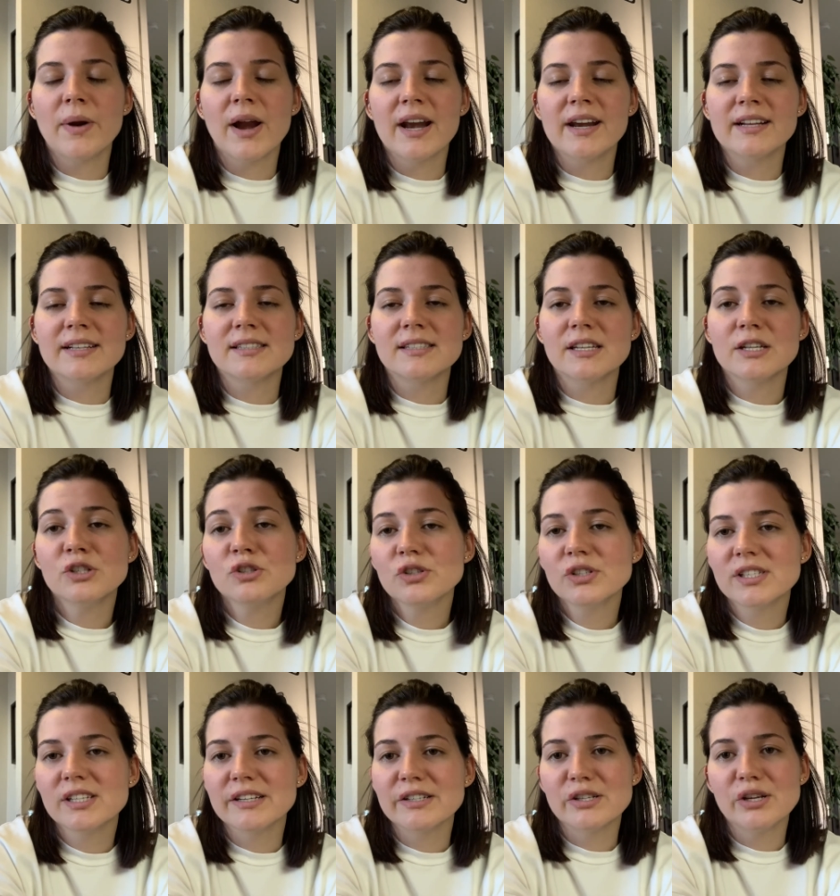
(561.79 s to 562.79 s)
and it's
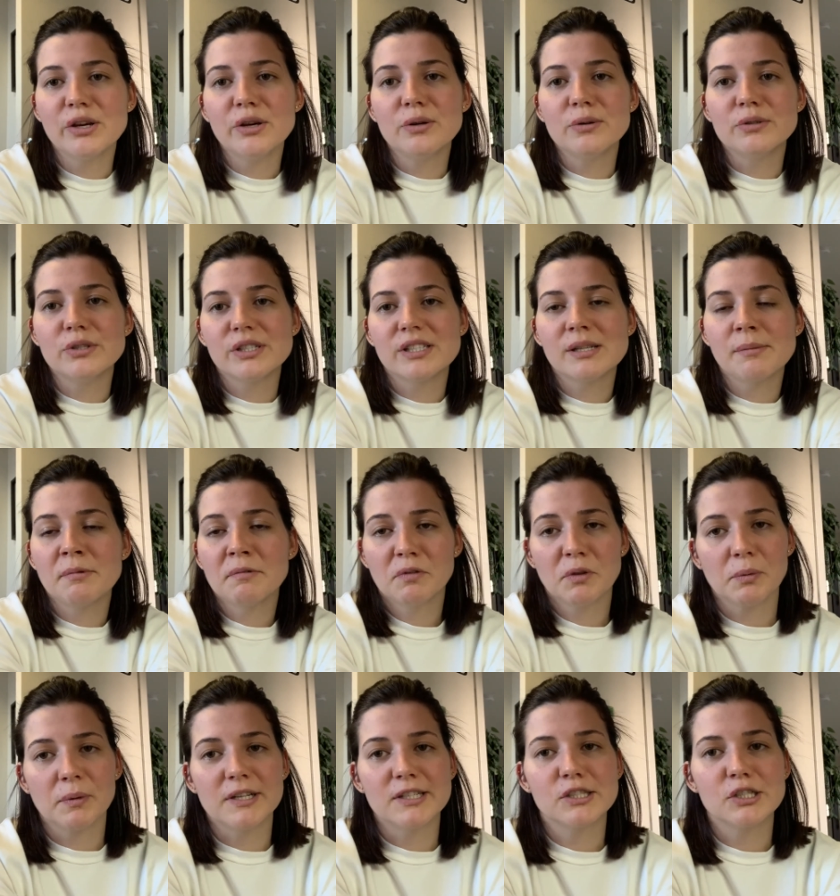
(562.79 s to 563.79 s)
interesting too, just some of the
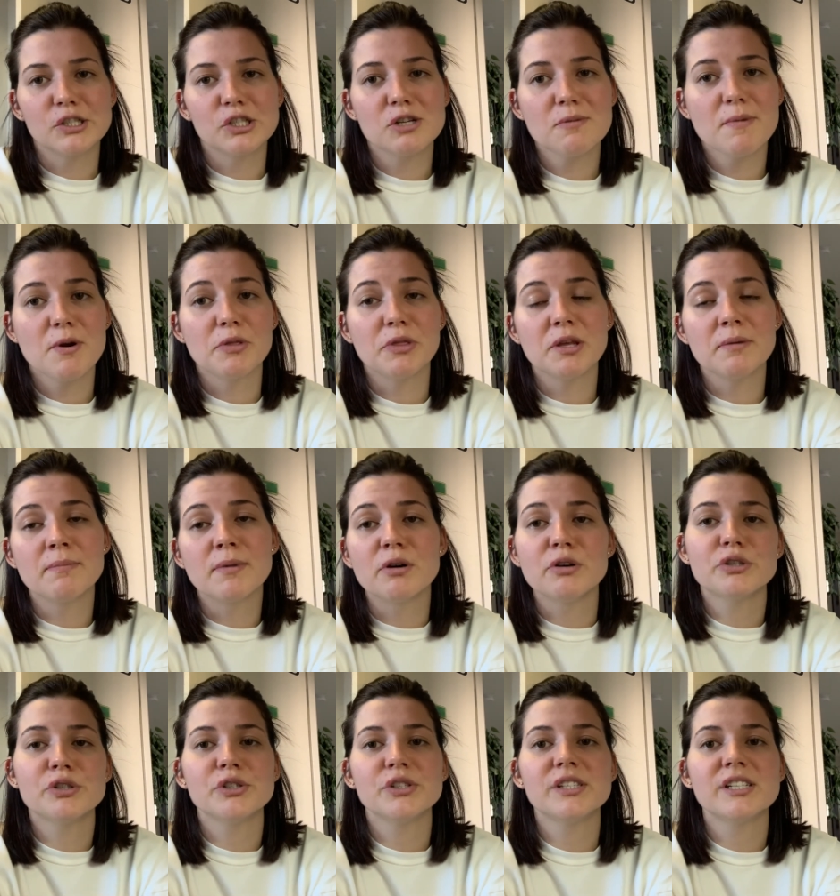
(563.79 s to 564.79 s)
research about the
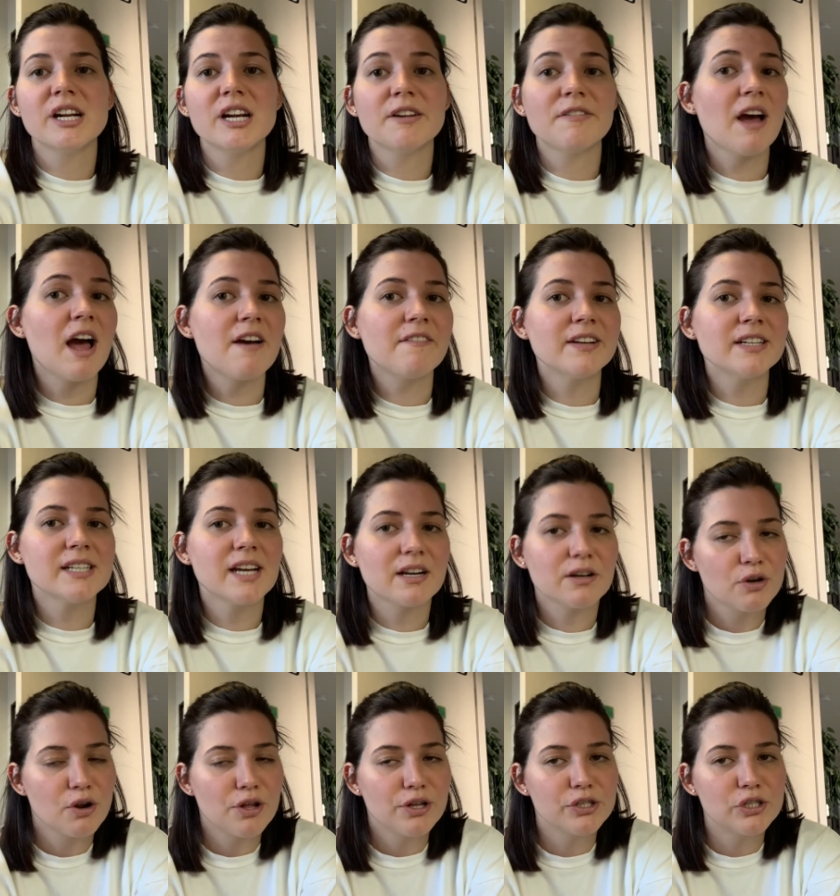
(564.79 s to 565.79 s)
emotional state of having
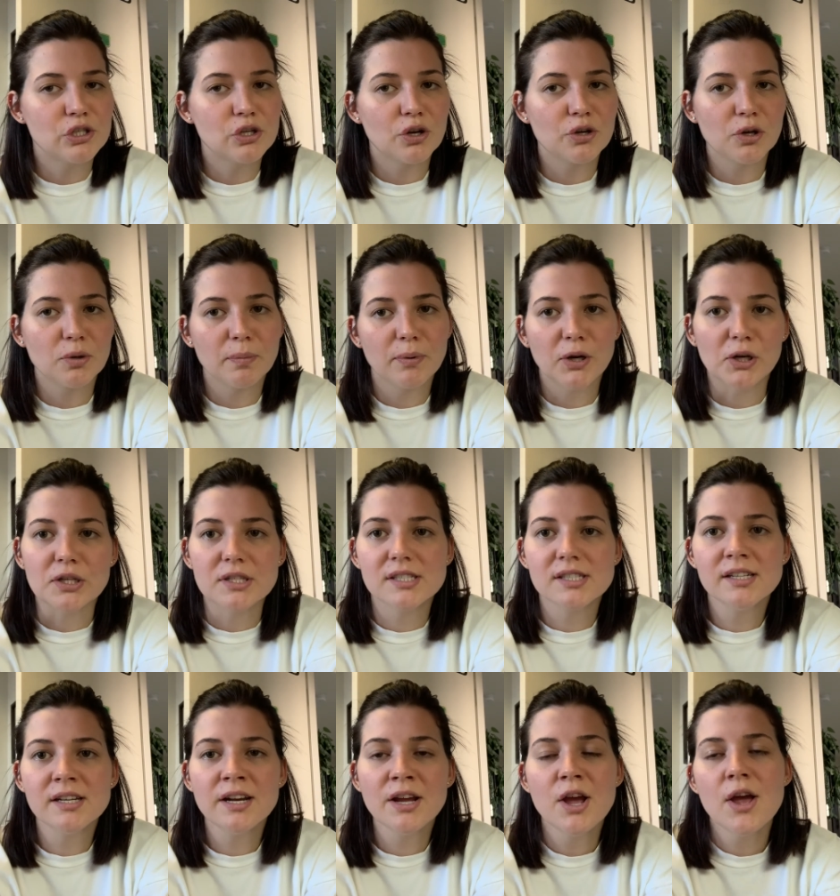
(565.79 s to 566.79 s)
technology on your person.